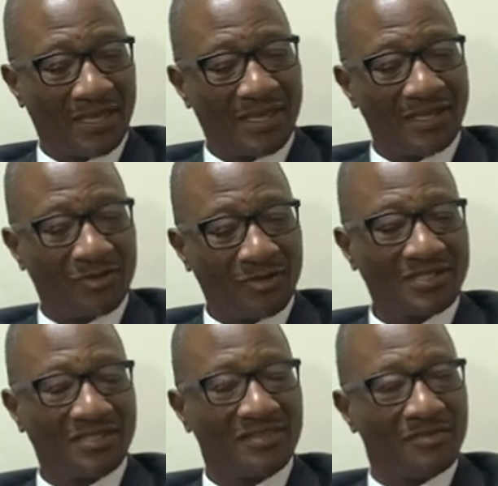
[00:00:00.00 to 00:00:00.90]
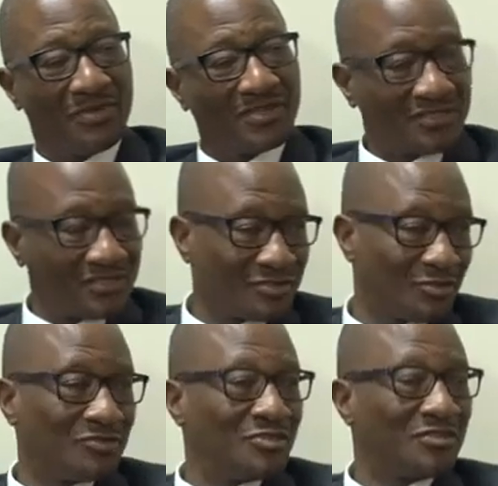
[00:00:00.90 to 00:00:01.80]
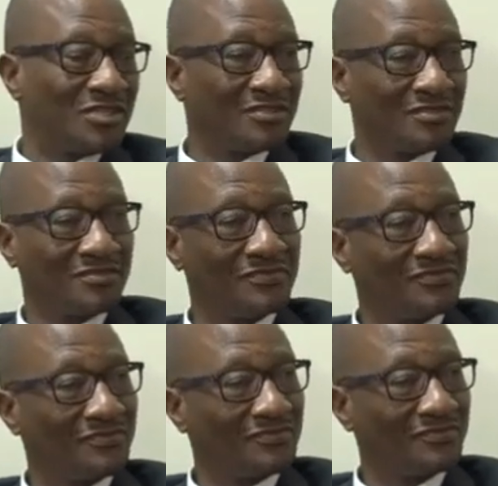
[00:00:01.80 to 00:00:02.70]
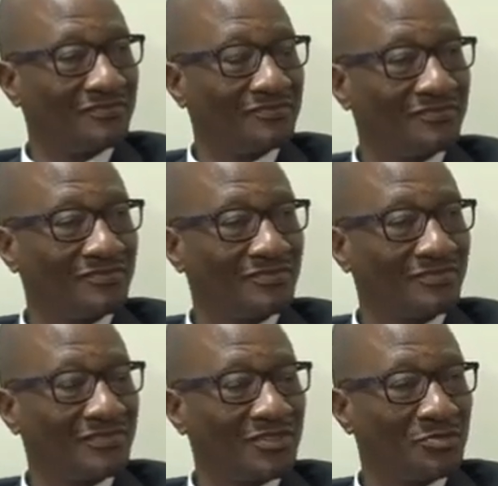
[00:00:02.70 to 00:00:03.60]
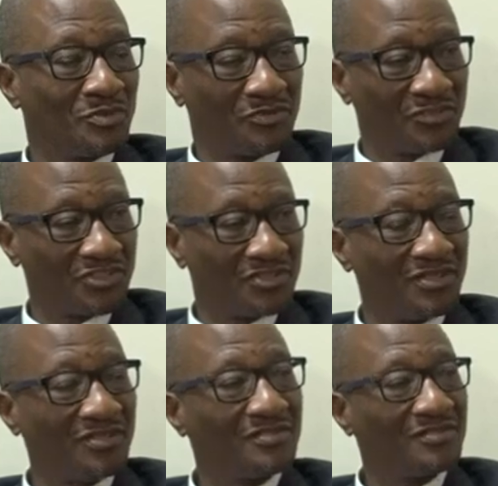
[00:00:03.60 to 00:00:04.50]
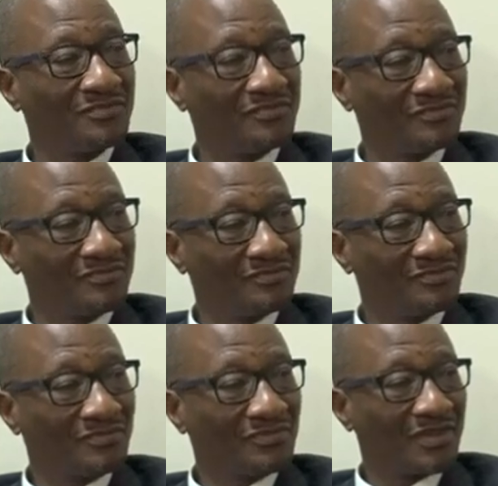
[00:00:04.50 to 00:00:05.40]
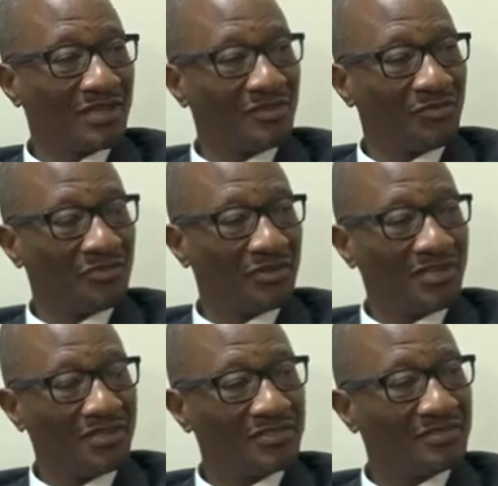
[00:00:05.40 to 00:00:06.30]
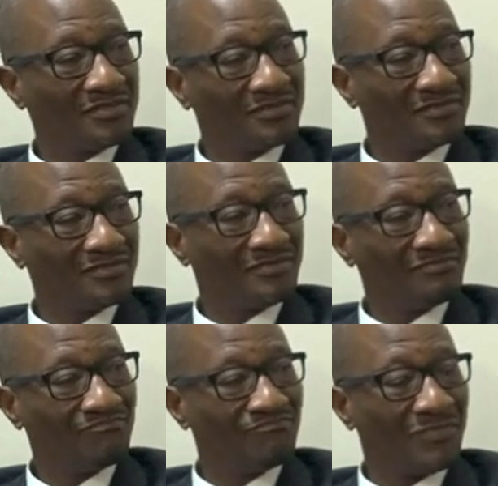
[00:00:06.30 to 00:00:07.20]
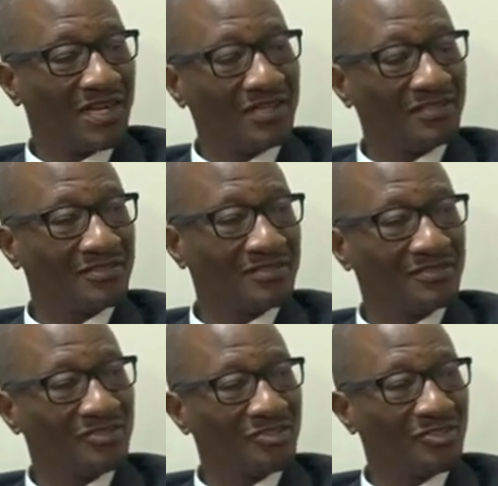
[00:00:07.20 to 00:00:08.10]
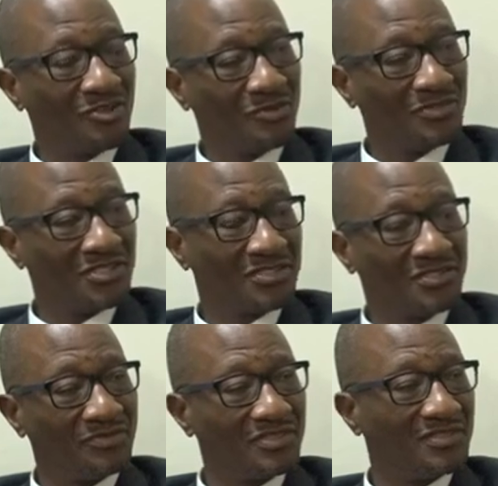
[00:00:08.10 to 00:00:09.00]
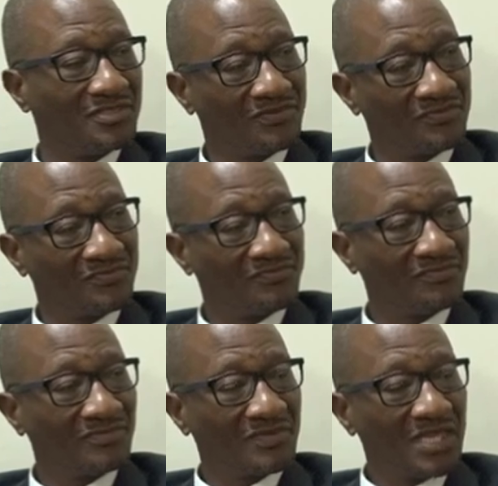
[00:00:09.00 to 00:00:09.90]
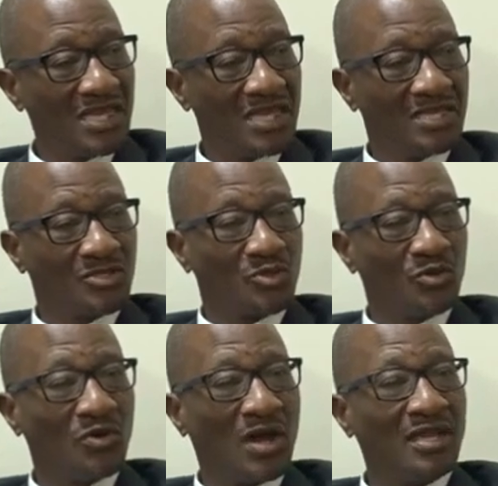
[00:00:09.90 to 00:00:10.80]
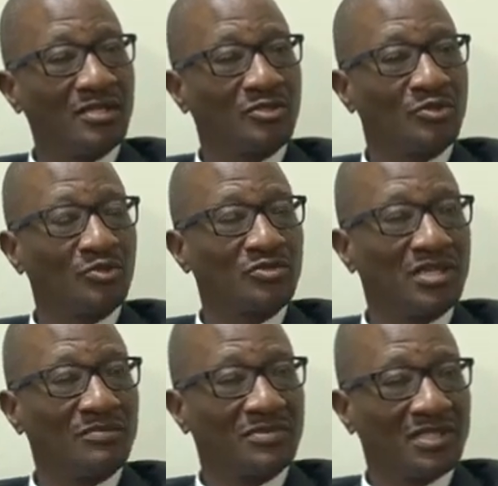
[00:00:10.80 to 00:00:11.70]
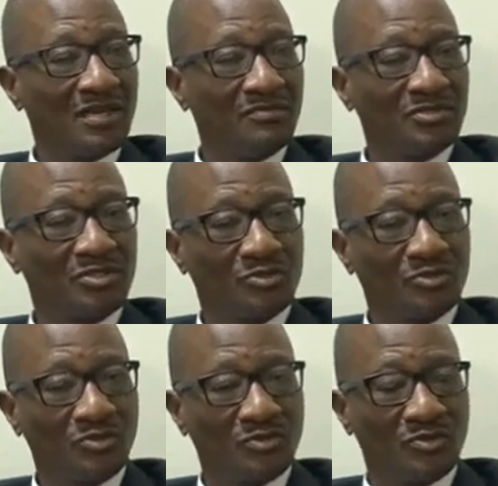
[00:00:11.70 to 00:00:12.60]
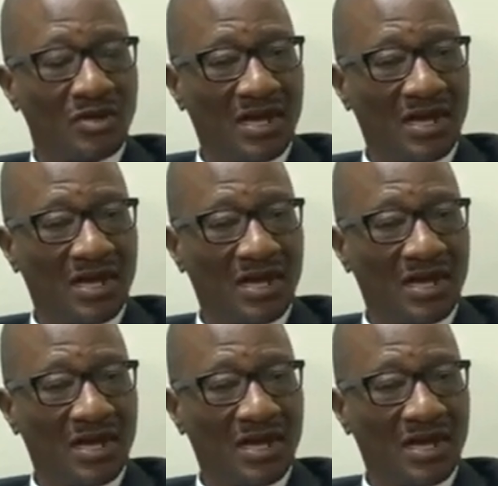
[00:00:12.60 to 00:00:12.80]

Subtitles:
And what are the basics of journalism? It's professionalism, fairness, balance, objectivity. So I took some time to